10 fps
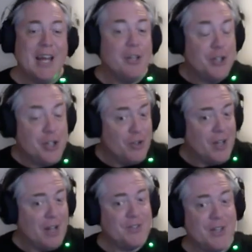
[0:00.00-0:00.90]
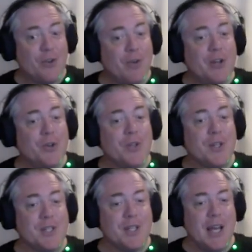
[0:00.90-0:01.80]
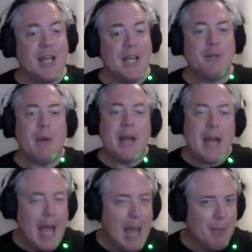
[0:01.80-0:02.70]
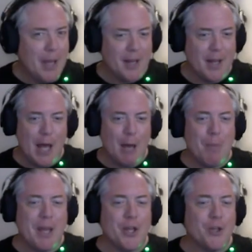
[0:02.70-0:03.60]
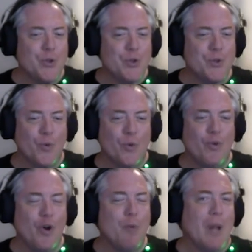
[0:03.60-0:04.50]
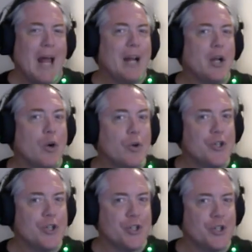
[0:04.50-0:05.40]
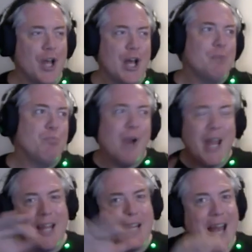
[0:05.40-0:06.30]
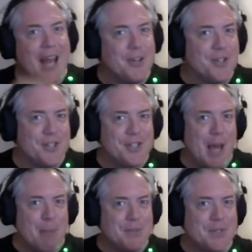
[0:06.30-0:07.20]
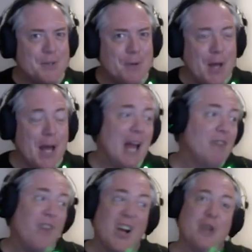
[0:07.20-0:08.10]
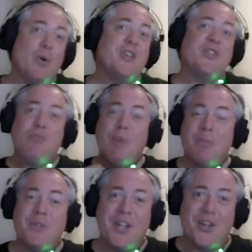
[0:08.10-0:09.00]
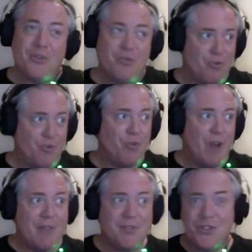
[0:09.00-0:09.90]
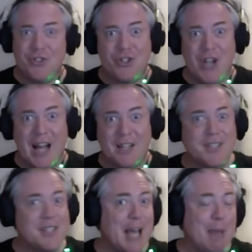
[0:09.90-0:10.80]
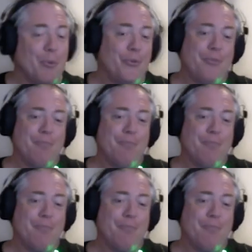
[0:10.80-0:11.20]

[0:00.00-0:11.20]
Children, I said, already do this. It's about naming it, make it useful, verbal and conscious, breaking it down into steps and finding ways to represent it through graphs, charts and tables.